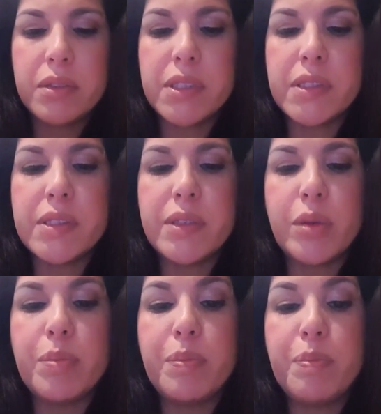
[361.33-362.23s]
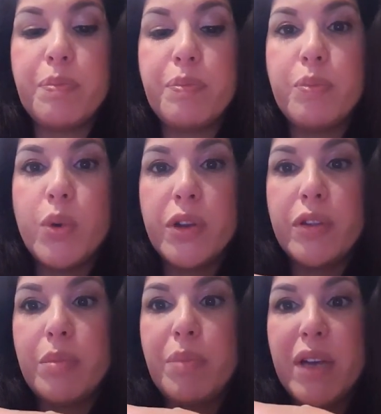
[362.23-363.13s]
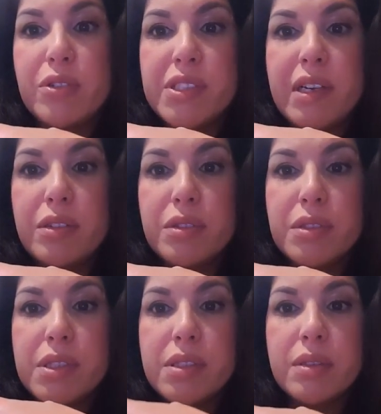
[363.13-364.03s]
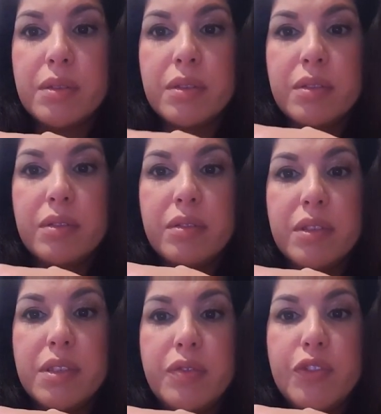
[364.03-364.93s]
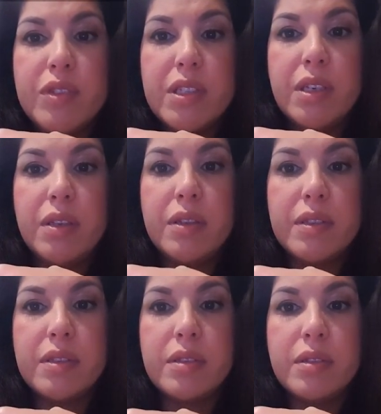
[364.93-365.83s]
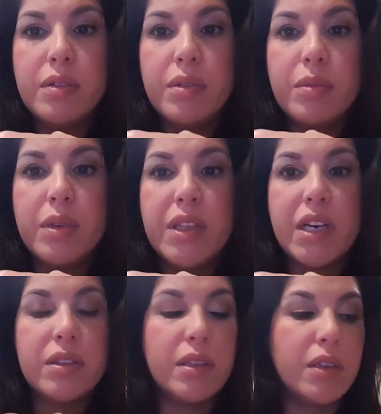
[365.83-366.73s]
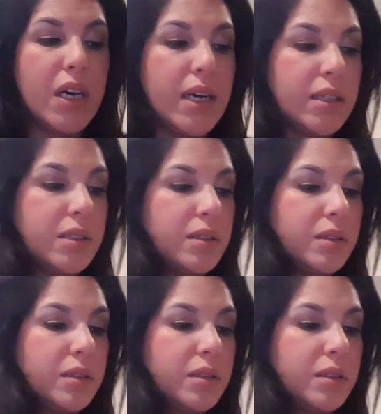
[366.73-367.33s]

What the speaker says: This is one of their better sellers. And if you see, this is without the lock.